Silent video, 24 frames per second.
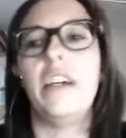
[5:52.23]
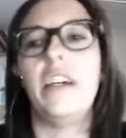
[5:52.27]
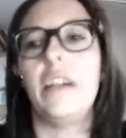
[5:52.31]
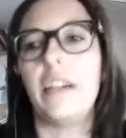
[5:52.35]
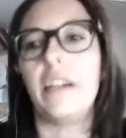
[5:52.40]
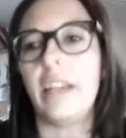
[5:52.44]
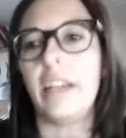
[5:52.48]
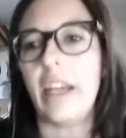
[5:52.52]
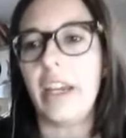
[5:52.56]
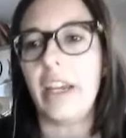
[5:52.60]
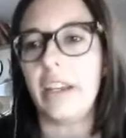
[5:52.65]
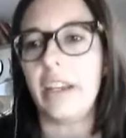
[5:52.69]

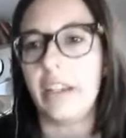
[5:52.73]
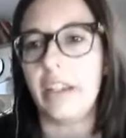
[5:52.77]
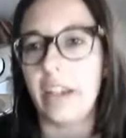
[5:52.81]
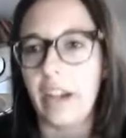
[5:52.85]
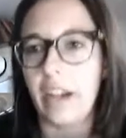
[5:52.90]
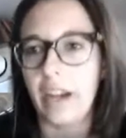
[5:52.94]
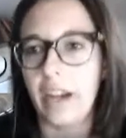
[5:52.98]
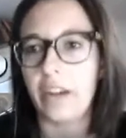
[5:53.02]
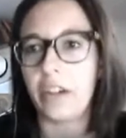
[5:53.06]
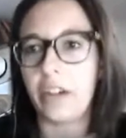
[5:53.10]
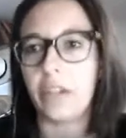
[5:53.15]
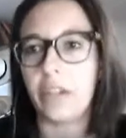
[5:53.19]
gain
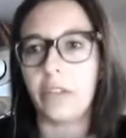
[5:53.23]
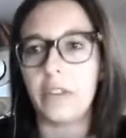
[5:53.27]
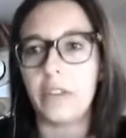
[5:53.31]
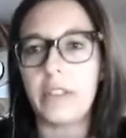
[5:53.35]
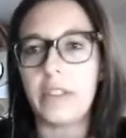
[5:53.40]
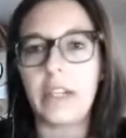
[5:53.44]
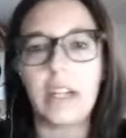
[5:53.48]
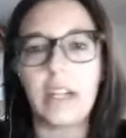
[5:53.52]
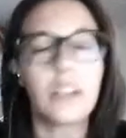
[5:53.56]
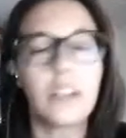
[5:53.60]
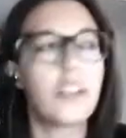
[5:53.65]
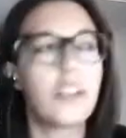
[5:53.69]
a
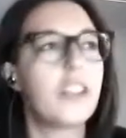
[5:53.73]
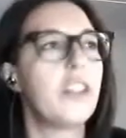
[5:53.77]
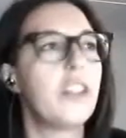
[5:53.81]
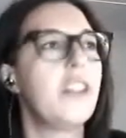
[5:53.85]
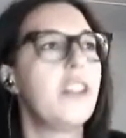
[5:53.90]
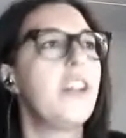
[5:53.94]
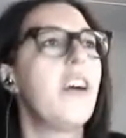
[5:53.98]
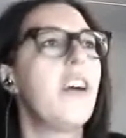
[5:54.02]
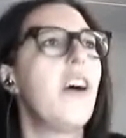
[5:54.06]
reconstruction